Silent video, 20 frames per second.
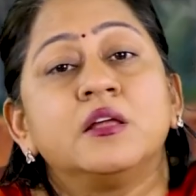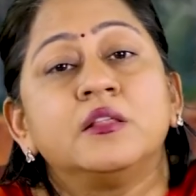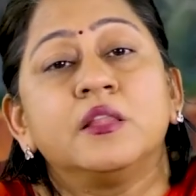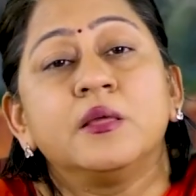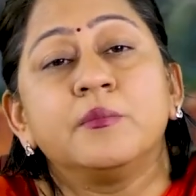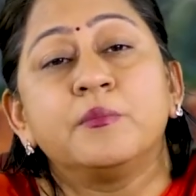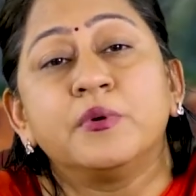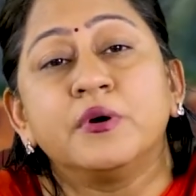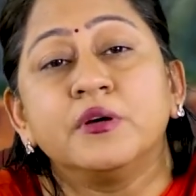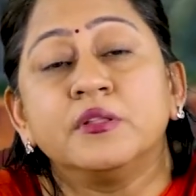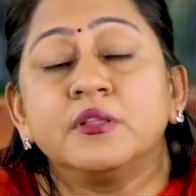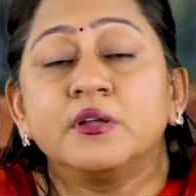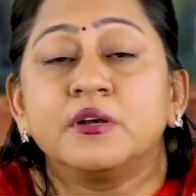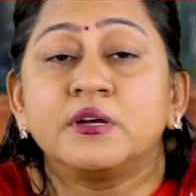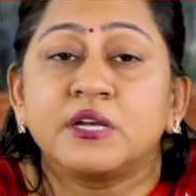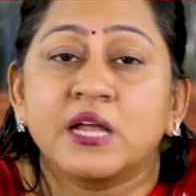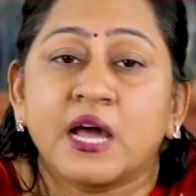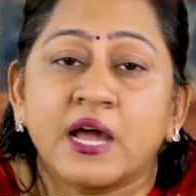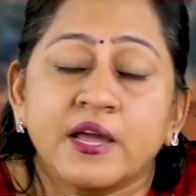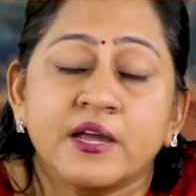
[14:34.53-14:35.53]
they burn the
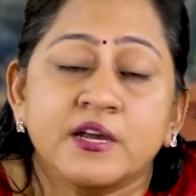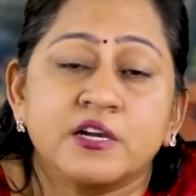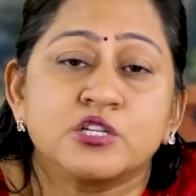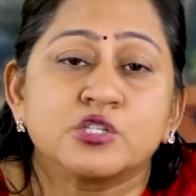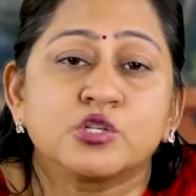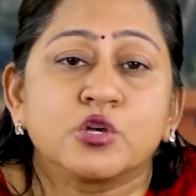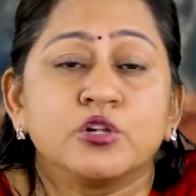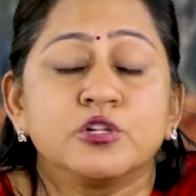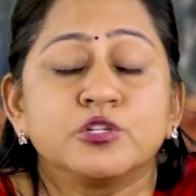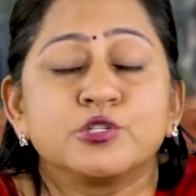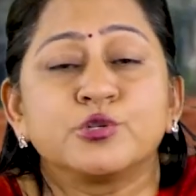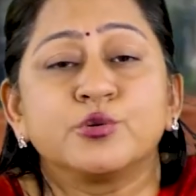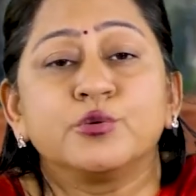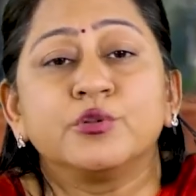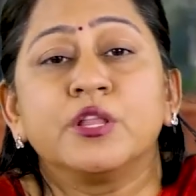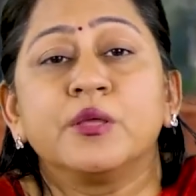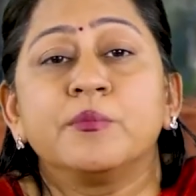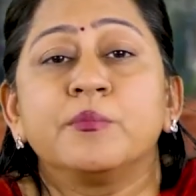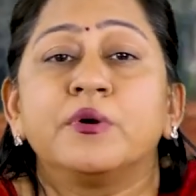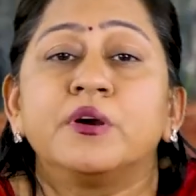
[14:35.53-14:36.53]
tires
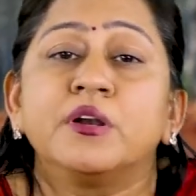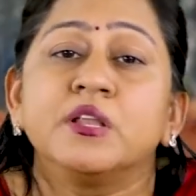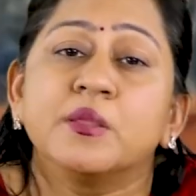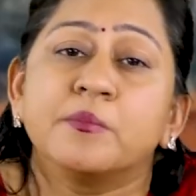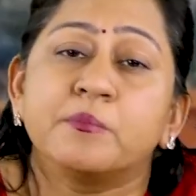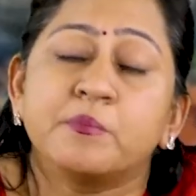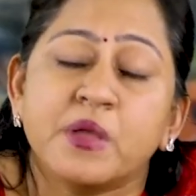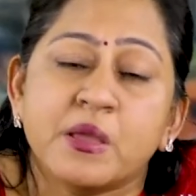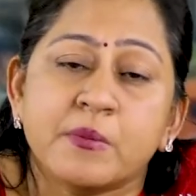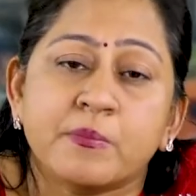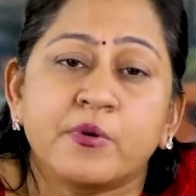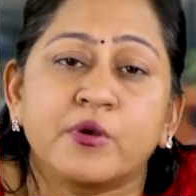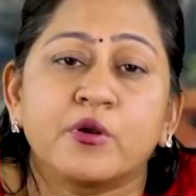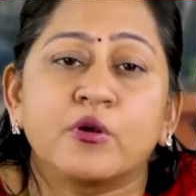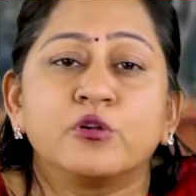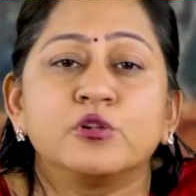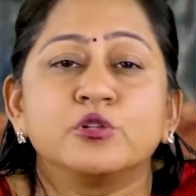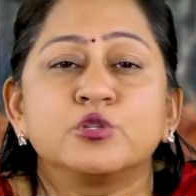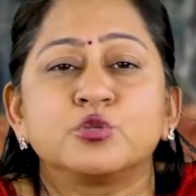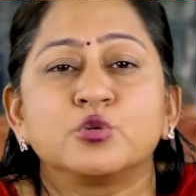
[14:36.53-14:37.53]
also, they burn the paper
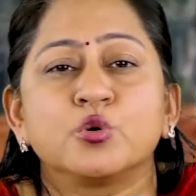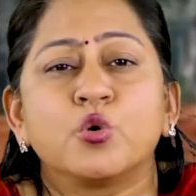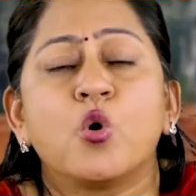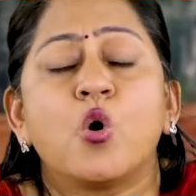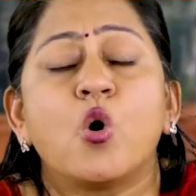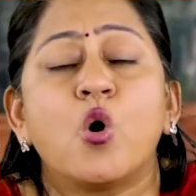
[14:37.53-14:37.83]
also,